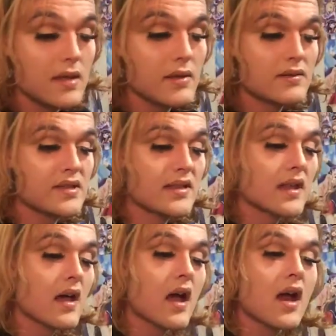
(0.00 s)
Using
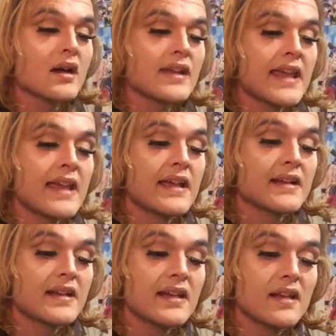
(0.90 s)
the Hard
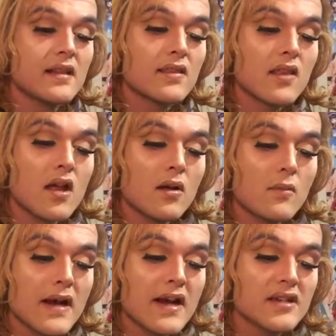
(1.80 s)
Candy Long
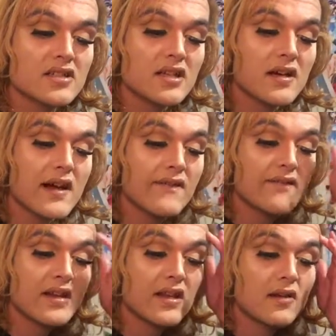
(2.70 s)
Wear Sheer
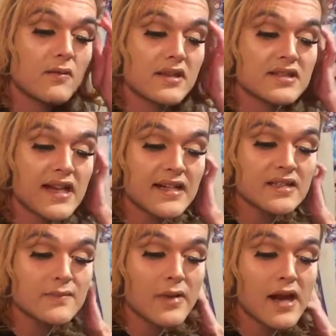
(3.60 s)
Envy Long Wear Setting
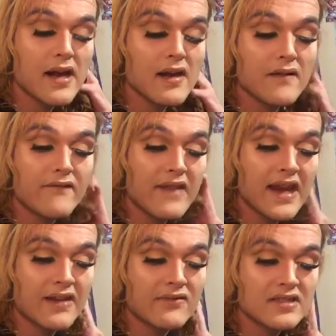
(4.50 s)
Spray
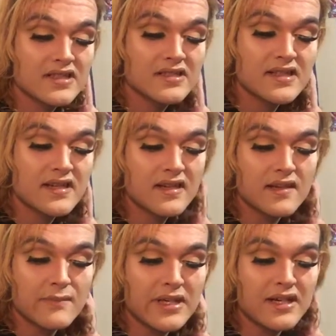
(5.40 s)
Fade Resistant
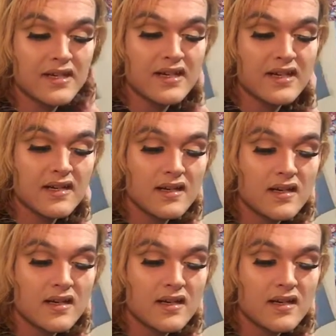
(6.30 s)
Humidity